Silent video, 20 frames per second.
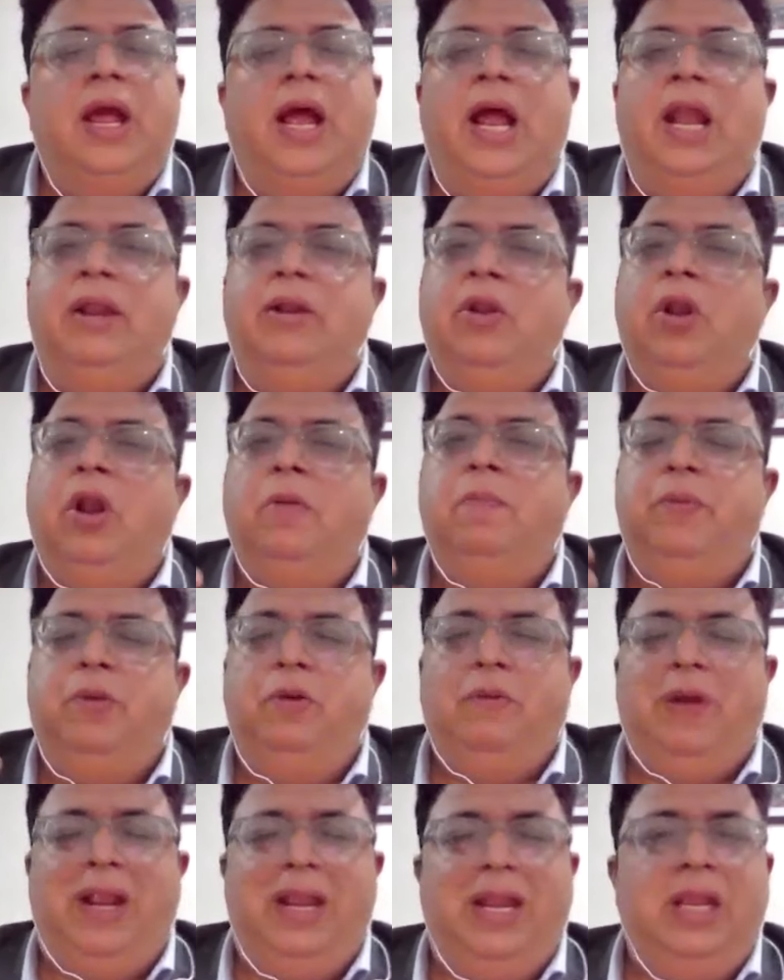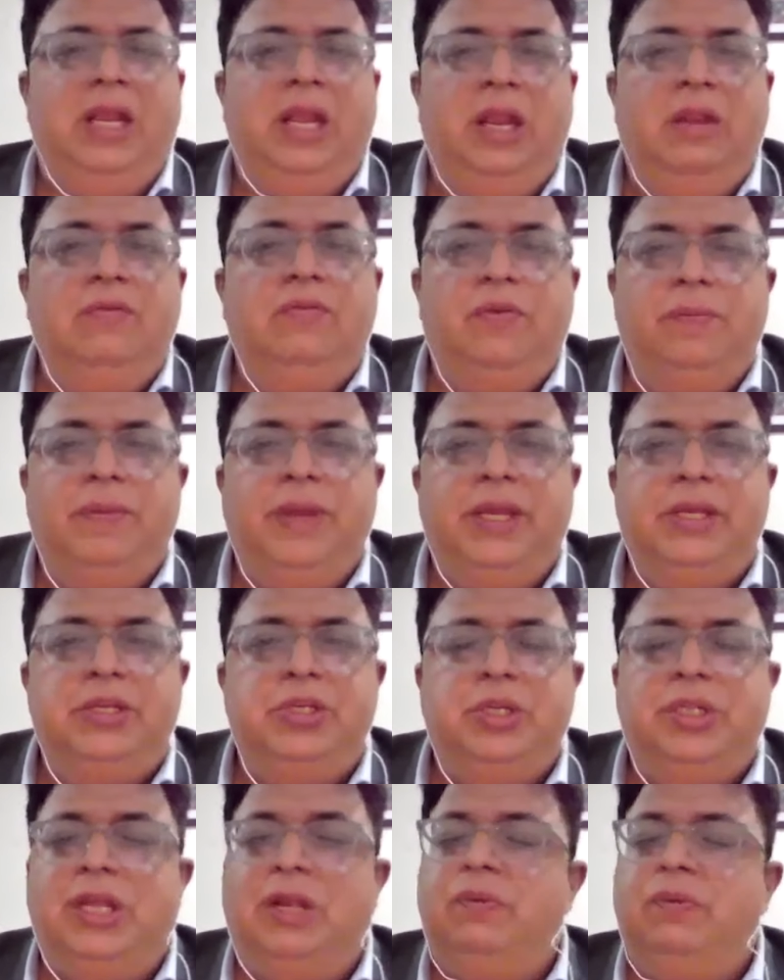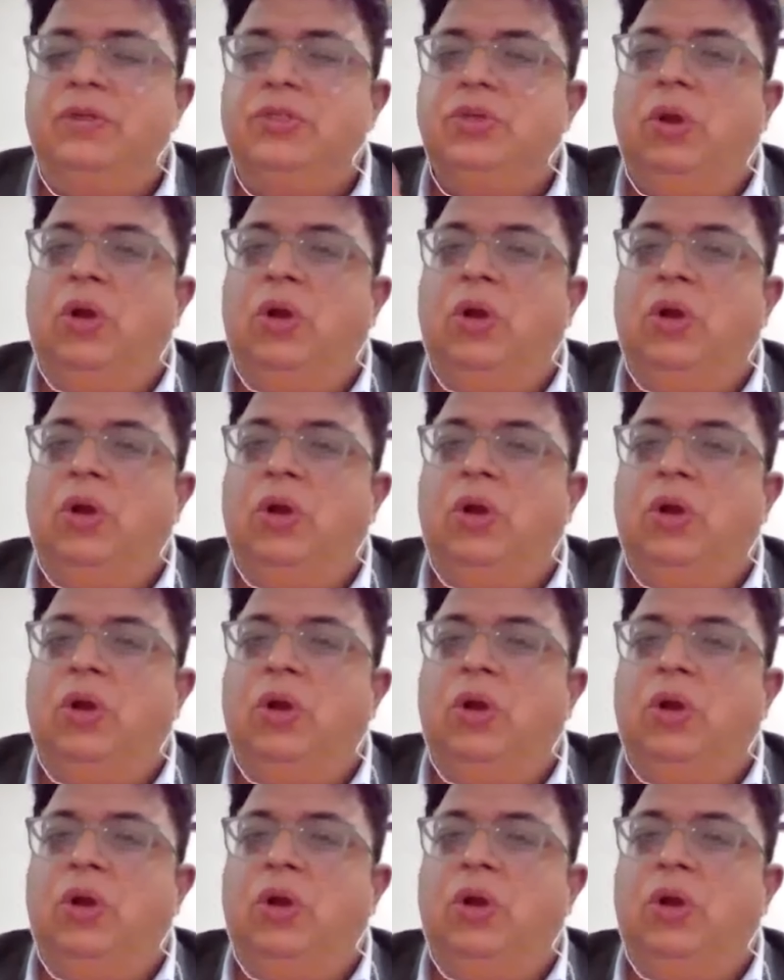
and not providing information that was